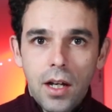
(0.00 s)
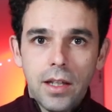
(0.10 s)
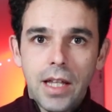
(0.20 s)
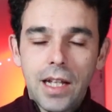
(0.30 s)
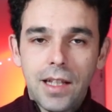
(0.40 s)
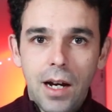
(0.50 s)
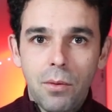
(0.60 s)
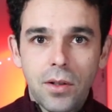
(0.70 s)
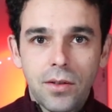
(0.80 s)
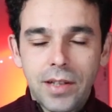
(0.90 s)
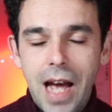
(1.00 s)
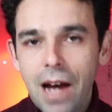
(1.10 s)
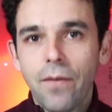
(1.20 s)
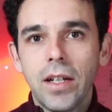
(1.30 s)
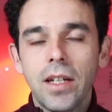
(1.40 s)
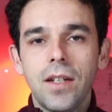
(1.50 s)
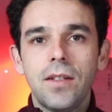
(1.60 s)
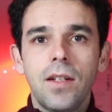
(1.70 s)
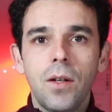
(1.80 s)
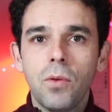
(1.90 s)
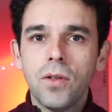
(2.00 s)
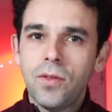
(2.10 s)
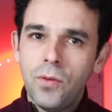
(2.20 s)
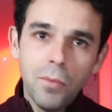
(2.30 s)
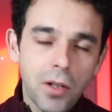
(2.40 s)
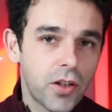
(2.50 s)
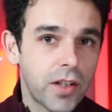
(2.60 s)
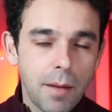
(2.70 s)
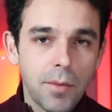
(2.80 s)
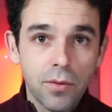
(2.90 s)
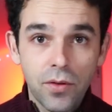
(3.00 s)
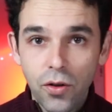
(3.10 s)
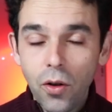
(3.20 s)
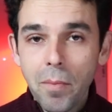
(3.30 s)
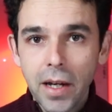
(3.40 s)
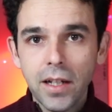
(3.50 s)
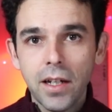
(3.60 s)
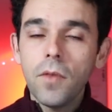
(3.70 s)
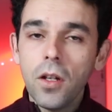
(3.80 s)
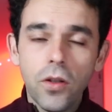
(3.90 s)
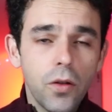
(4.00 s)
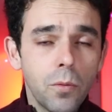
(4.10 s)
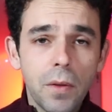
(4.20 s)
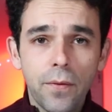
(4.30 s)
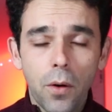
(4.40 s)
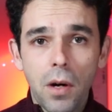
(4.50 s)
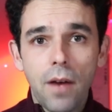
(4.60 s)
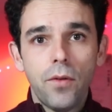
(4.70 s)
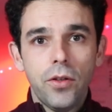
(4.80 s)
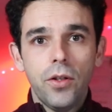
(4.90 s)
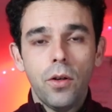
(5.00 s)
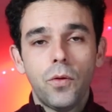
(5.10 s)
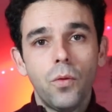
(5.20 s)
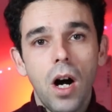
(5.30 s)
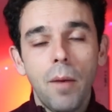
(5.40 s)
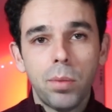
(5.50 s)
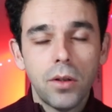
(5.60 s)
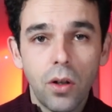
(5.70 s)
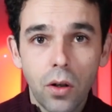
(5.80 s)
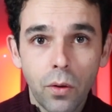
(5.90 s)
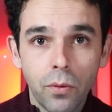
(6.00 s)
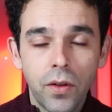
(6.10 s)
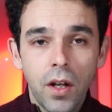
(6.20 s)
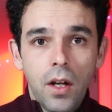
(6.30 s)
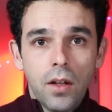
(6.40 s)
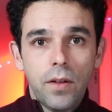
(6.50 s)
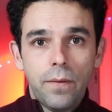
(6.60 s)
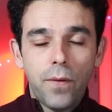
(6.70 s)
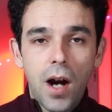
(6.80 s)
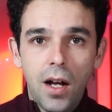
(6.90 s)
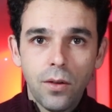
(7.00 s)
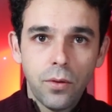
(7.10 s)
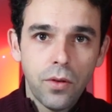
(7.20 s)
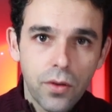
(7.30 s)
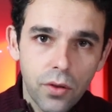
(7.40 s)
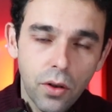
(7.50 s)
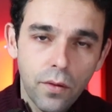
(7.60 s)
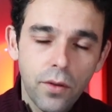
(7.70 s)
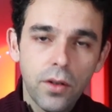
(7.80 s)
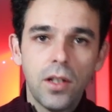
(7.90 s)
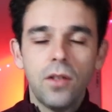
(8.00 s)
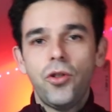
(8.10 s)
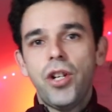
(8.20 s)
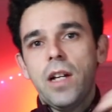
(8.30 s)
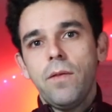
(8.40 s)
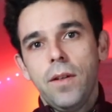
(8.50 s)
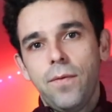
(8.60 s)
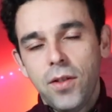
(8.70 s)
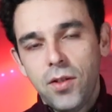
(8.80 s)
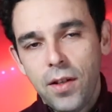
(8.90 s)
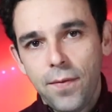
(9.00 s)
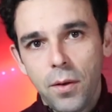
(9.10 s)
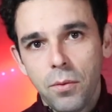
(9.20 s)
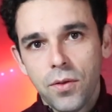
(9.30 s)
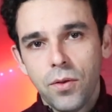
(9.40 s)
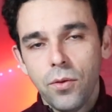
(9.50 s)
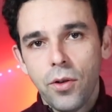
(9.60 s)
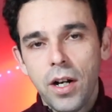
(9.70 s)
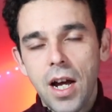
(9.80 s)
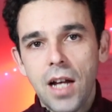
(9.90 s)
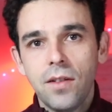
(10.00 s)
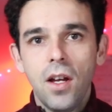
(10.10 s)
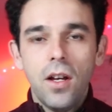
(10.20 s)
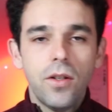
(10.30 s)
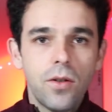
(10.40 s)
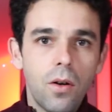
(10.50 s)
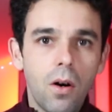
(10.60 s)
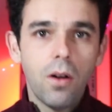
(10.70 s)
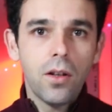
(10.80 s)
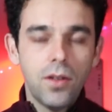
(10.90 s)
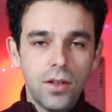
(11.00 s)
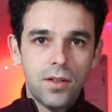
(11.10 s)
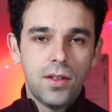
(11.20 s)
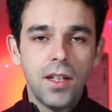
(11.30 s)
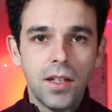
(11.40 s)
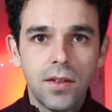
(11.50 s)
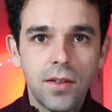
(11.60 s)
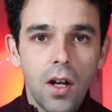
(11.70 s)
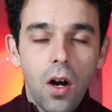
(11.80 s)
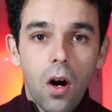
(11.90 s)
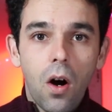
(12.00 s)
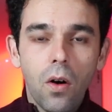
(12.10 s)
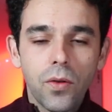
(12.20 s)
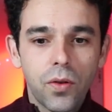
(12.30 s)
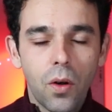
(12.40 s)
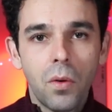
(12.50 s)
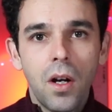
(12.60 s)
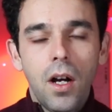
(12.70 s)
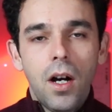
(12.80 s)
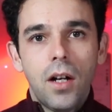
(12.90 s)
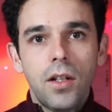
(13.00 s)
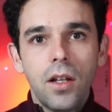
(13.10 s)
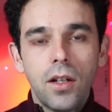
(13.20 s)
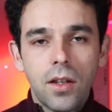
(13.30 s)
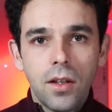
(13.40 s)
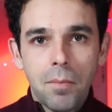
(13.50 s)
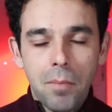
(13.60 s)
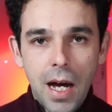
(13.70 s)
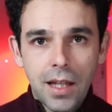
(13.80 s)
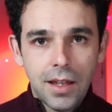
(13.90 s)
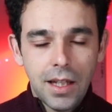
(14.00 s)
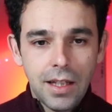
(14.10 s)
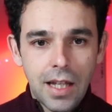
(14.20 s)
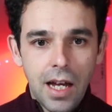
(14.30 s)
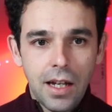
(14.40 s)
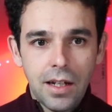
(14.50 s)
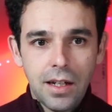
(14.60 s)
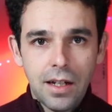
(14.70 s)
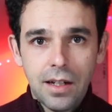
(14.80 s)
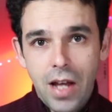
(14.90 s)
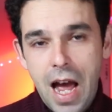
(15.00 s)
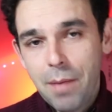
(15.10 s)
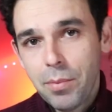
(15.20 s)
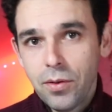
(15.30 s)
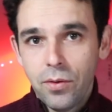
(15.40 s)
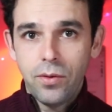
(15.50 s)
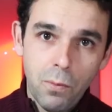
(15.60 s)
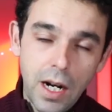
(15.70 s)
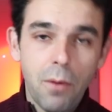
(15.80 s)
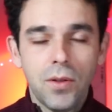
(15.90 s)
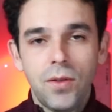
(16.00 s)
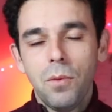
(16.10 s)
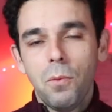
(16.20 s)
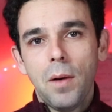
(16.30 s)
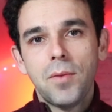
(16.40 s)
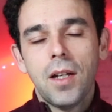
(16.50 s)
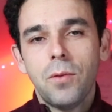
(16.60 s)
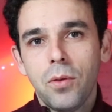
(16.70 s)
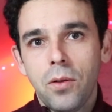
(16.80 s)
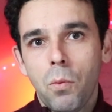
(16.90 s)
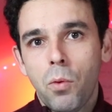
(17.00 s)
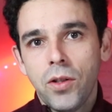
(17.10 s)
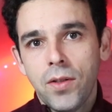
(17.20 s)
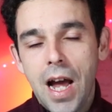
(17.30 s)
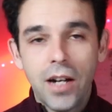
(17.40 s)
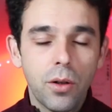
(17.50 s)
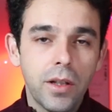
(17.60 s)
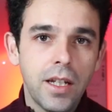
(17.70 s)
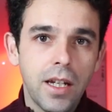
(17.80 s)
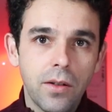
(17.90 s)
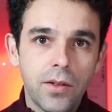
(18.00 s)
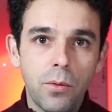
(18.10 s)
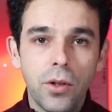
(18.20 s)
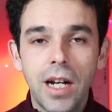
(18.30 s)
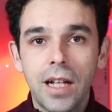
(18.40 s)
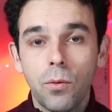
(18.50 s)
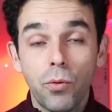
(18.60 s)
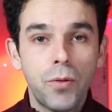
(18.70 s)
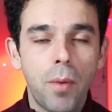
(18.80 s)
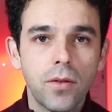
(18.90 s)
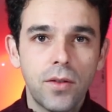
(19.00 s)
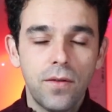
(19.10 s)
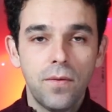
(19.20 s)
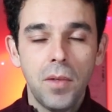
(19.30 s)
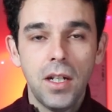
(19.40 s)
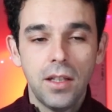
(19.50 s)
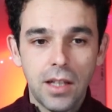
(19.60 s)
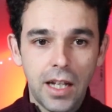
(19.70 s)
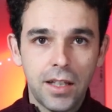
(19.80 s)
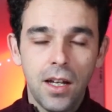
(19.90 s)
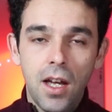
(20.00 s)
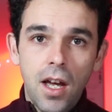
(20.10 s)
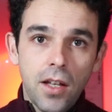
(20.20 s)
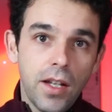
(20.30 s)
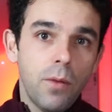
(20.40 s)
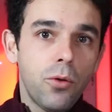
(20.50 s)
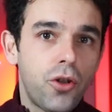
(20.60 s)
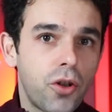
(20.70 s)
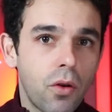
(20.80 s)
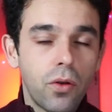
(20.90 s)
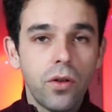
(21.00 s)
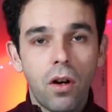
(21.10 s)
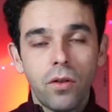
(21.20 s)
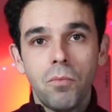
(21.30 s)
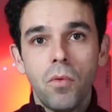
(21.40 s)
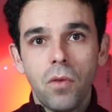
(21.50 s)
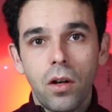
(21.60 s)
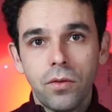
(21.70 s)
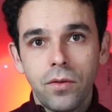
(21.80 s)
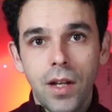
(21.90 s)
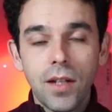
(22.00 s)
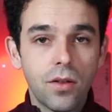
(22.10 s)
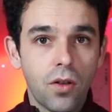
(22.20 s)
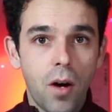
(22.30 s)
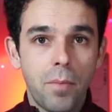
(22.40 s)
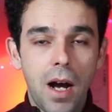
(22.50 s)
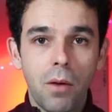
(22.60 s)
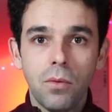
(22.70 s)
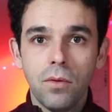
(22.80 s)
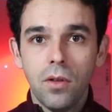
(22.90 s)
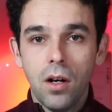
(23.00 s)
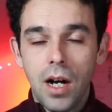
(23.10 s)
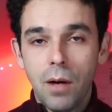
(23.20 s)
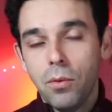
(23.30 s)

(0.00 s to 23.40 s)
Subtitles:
that I was having is it was too much time consuming. It took me forever, you know, to upload the file to the server and then check if it was good or not, you know, all of these things. Also, another bad thing that happened when I was doing websites was actually they were not responsive, meaning like they would show good on desktop. I would